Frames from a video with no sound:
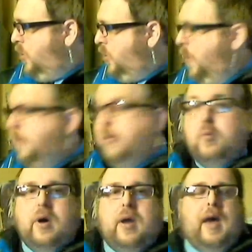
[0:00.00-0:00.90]
to my blue
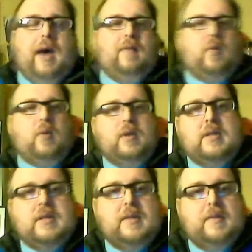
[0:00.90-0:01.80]
one
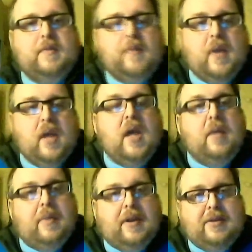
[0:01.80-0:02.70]
afterwards.
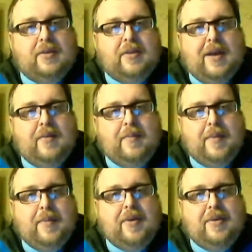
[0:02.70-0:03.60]
But until then,
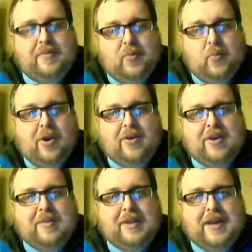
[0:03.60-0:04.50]
remember, we all
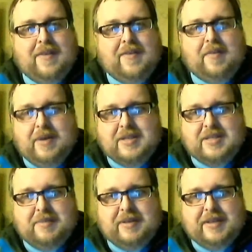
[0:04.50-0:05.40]
come together. The
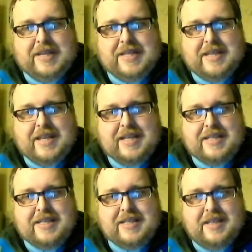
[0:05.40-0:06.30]
possibility is
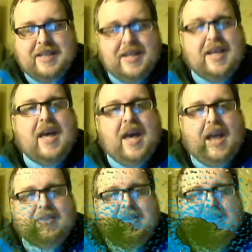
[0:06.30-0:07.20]
endless. And I'll see